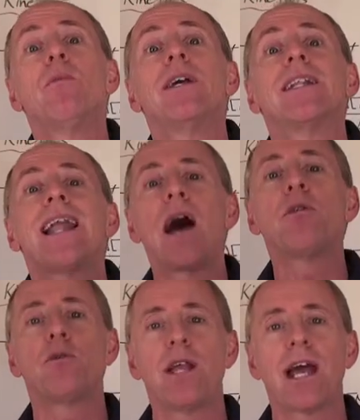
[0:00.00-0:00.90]
then we
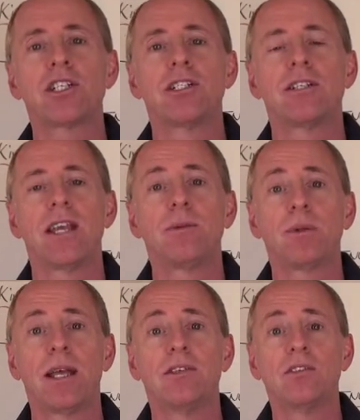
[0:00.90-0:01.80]
allow the reaction to
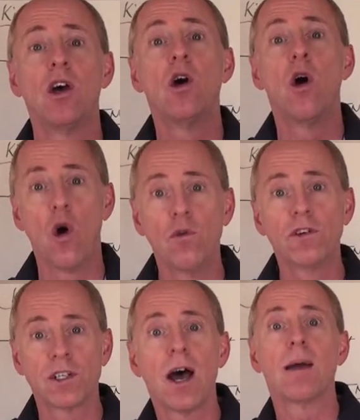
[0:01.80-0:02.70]
take place
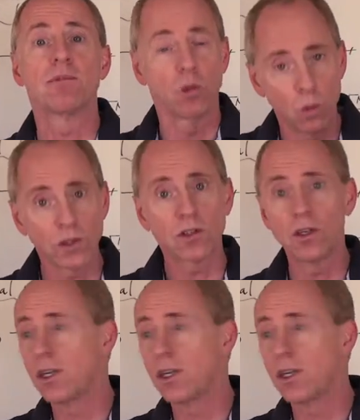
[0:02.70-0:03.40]
over time. So what's